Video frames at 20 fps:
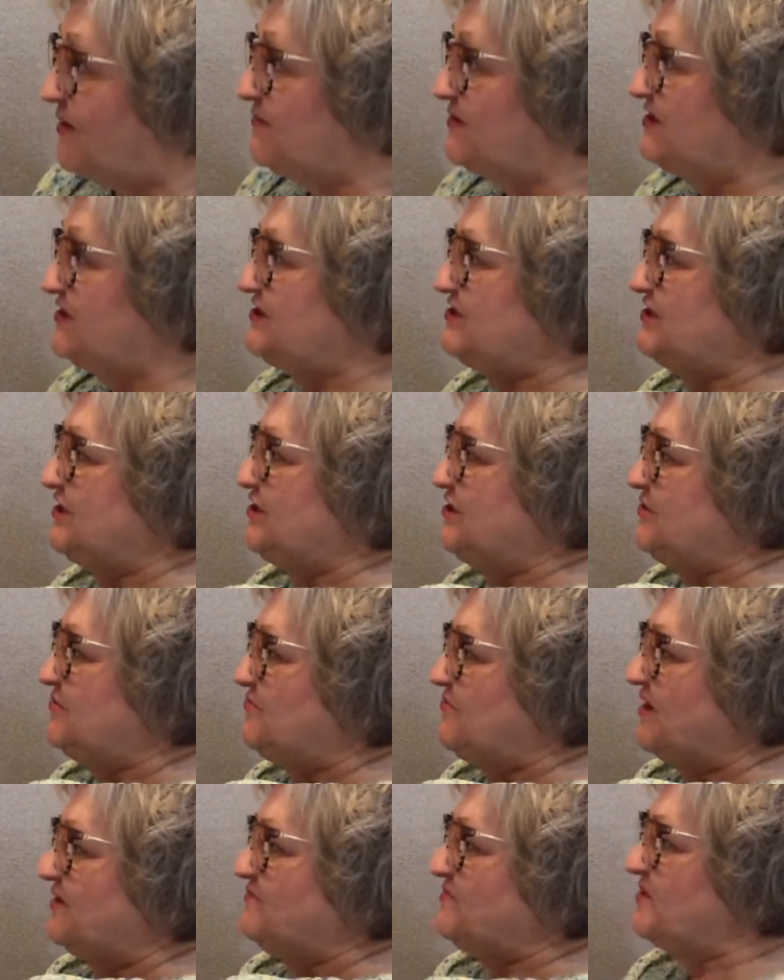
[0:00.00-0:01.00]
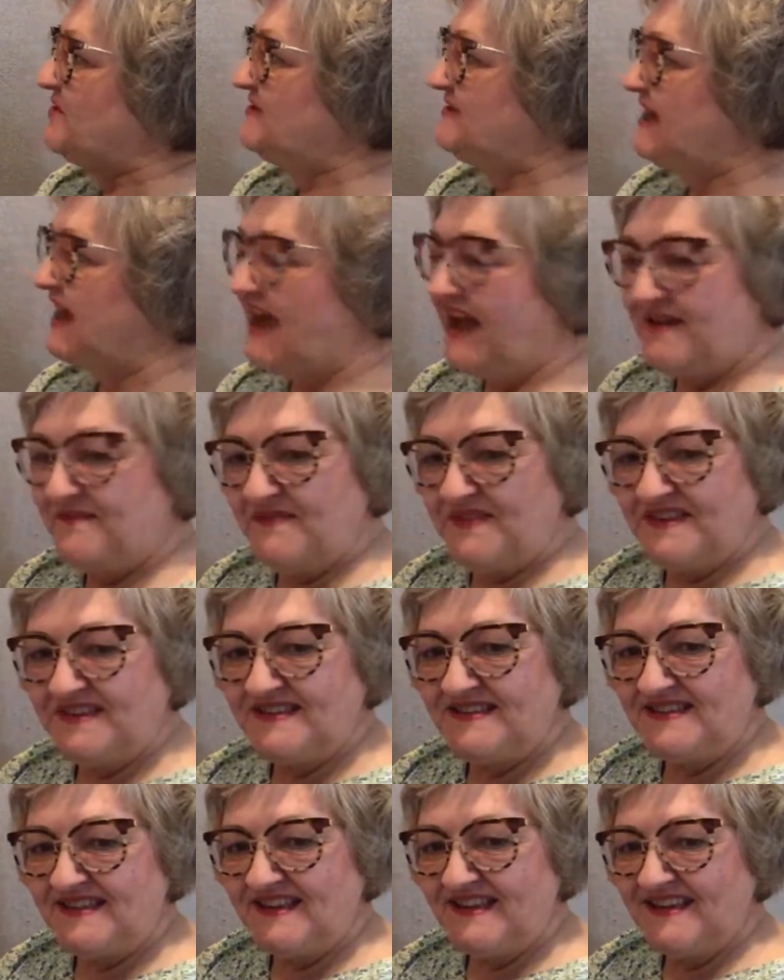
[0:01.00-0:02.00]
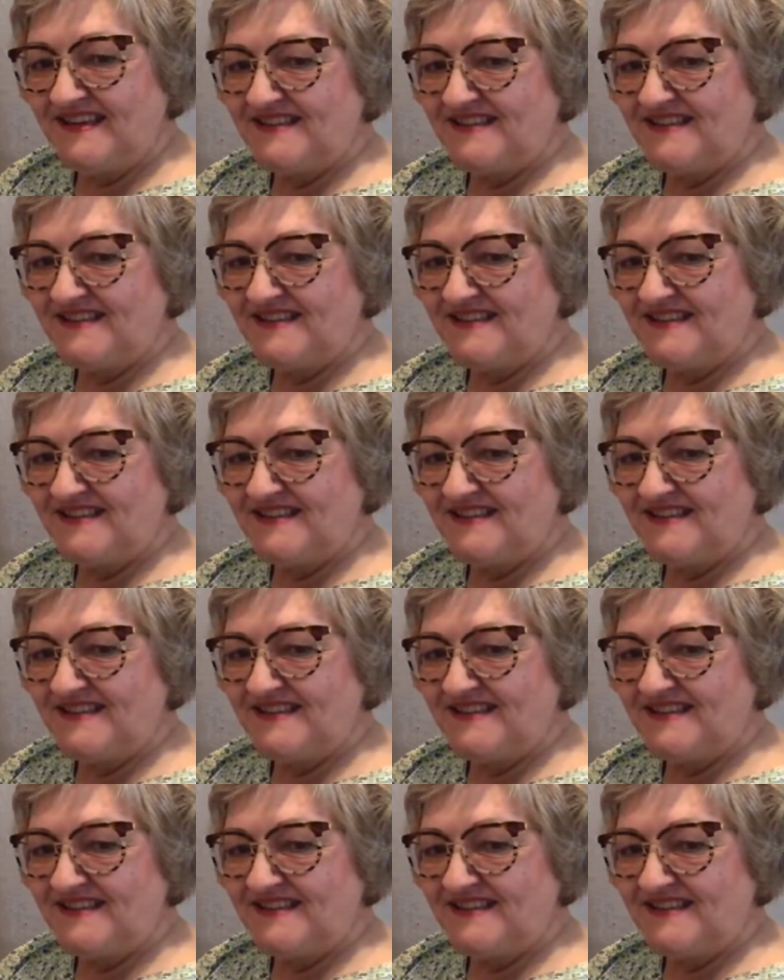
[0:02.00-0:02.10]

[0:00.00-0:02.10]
to show you one more time. This is